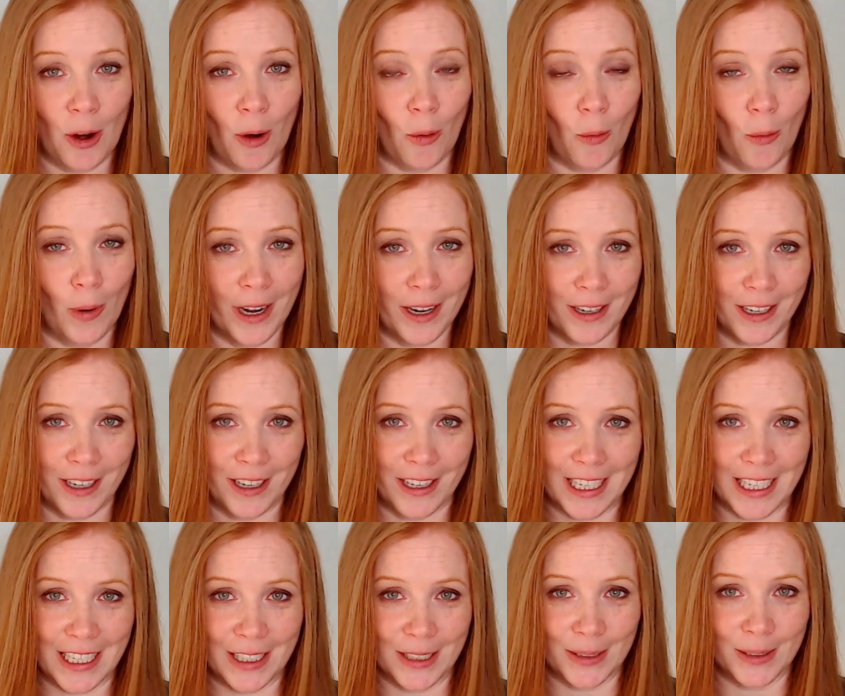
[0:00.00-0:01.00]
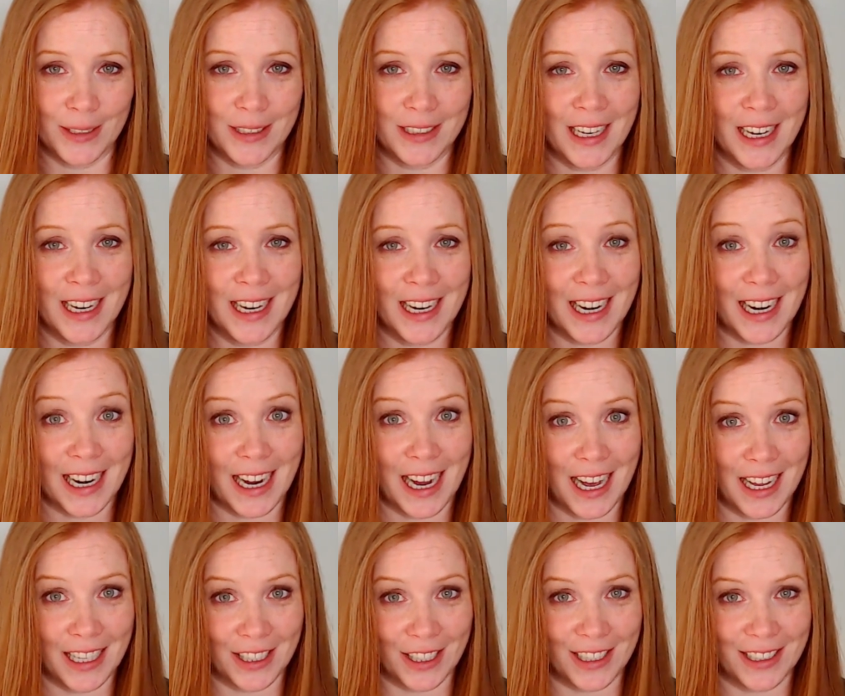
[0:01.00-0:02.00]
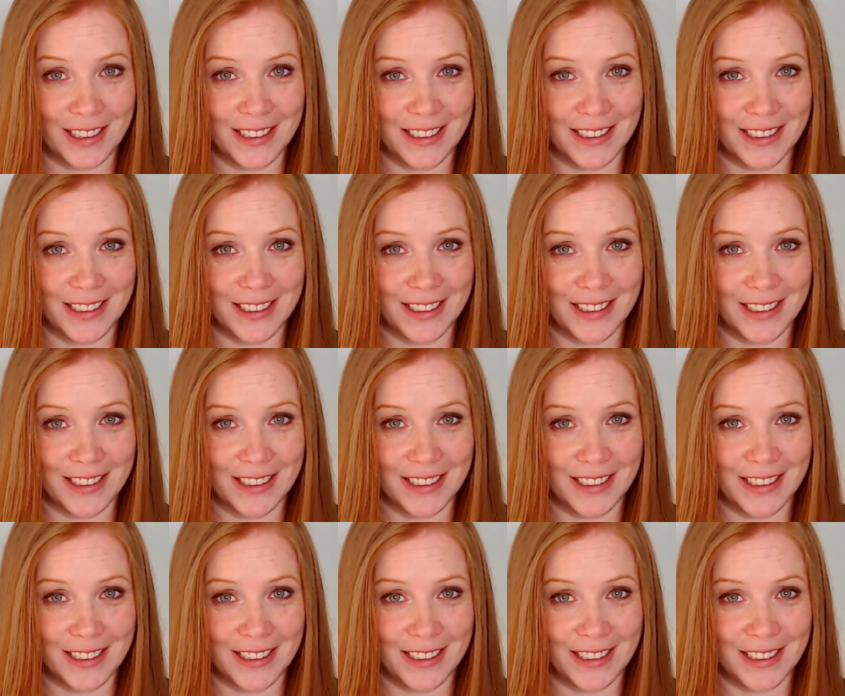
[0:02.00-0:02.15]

We're going to use color.